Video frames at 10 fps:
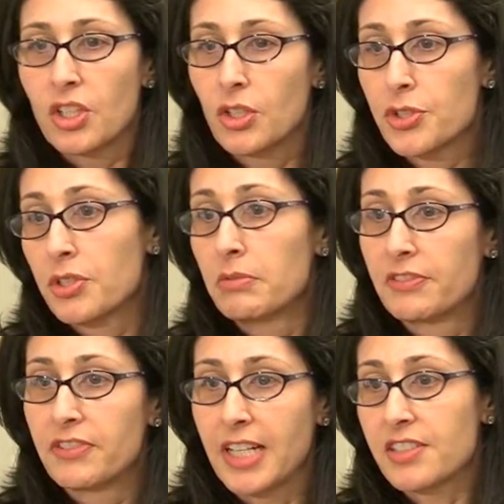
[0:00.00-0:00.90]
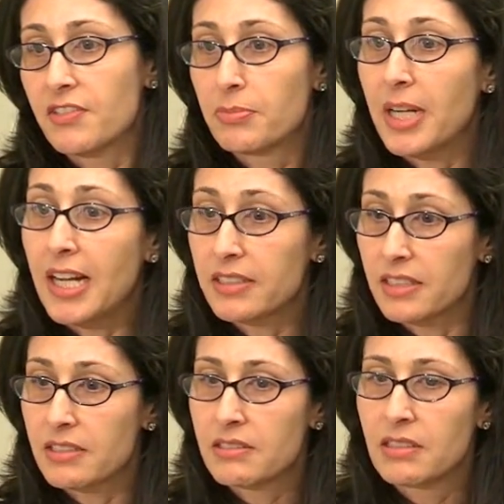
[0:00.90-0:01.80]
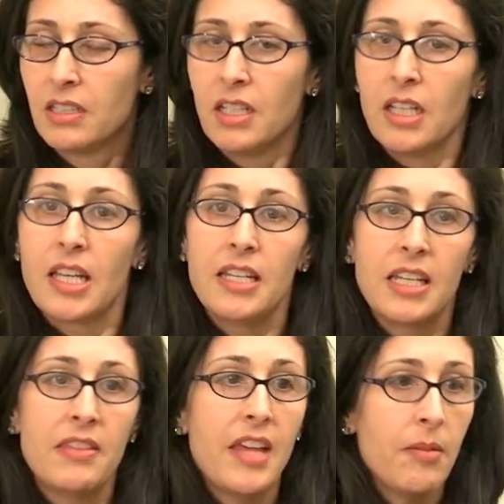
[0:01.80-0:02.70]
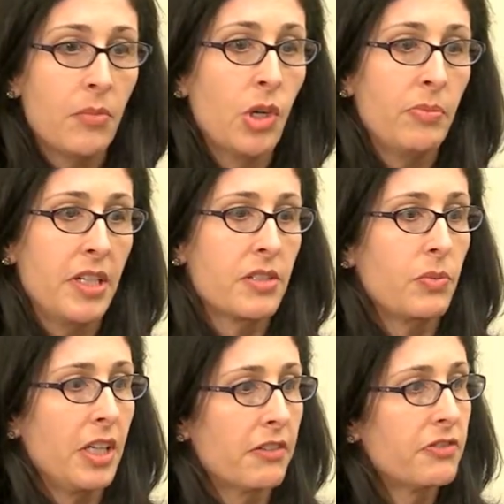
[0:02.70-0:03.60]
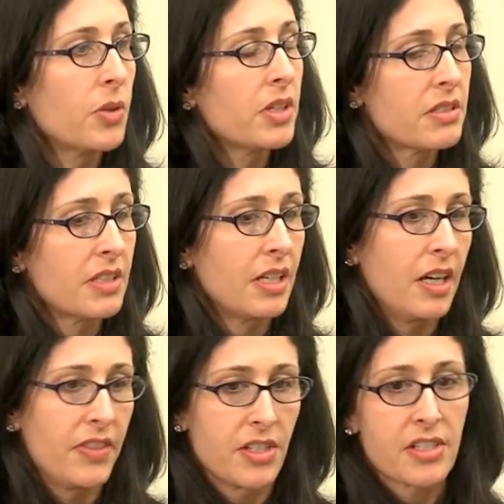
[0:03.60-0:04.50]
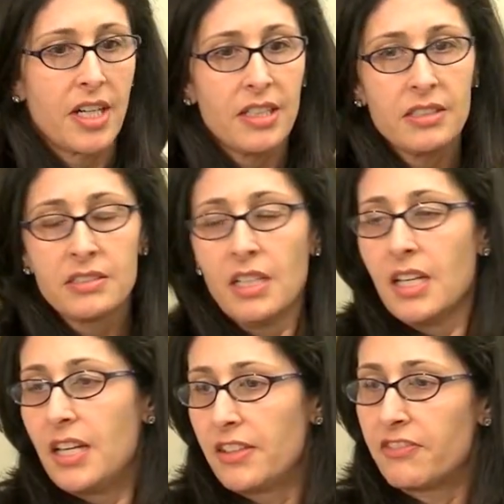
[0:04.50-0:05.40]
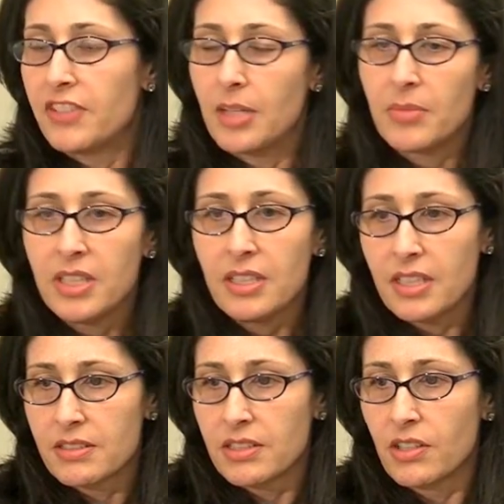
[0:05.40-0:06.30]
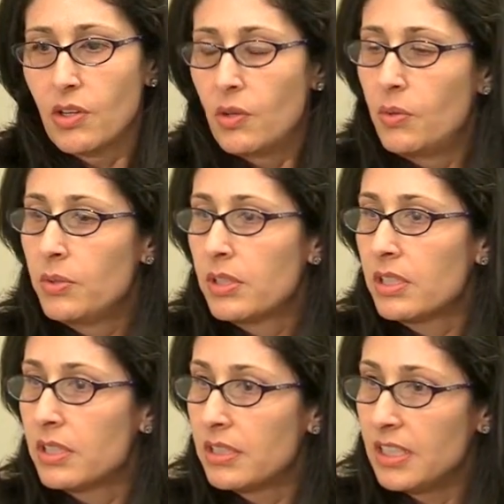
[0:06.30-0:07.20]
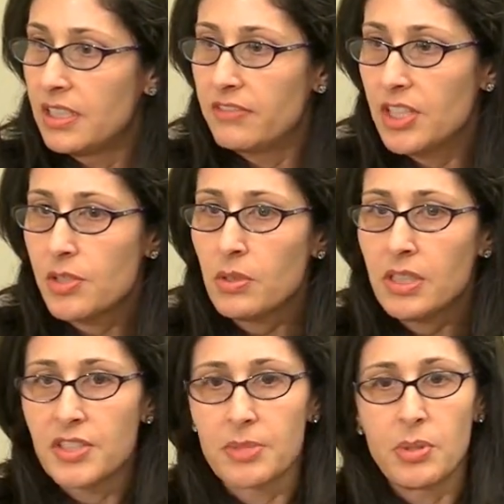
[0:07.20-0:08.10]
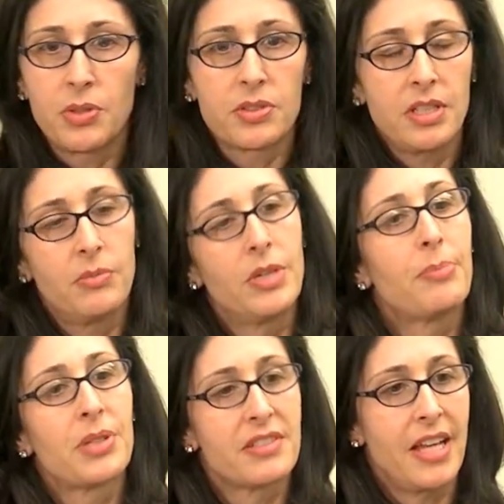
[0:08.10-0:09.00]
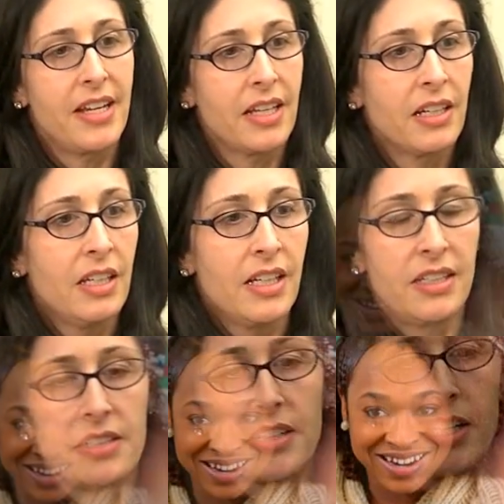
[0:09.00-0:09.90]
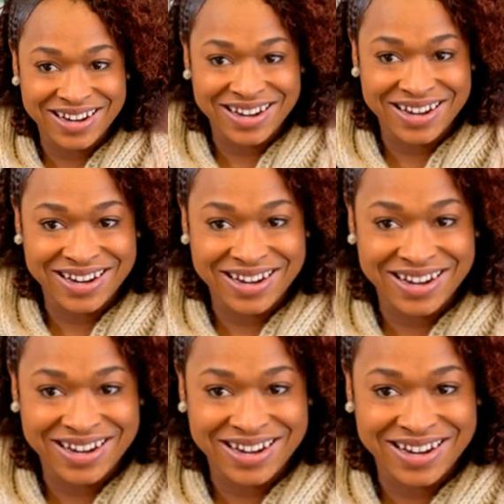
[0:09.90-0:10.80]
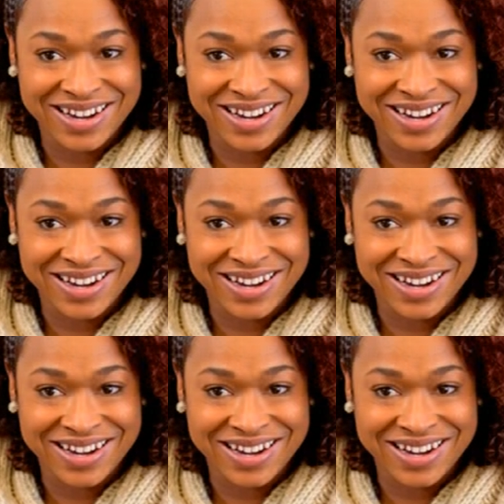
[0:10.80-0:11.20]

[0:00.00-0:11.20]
culturally reflective practice. And in that moment, we are focusing on the child and the family as their own individual, as opposed to them representing an entire group. So no